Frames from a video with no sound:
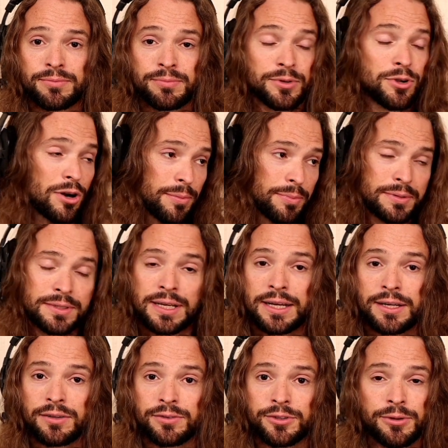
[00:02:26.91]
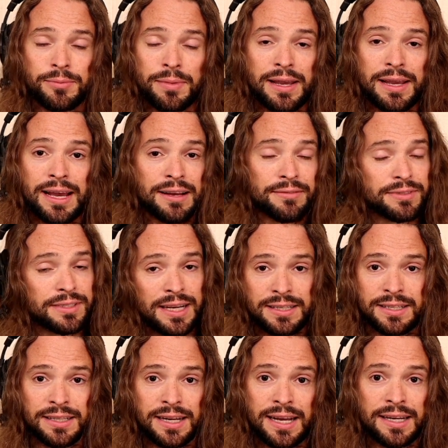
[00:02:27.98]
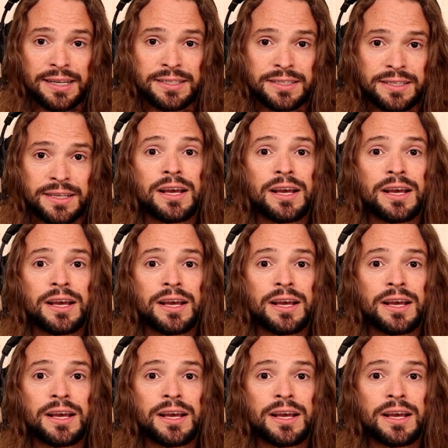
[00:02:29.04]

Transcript: carpal tunnel, you may have tendonitis,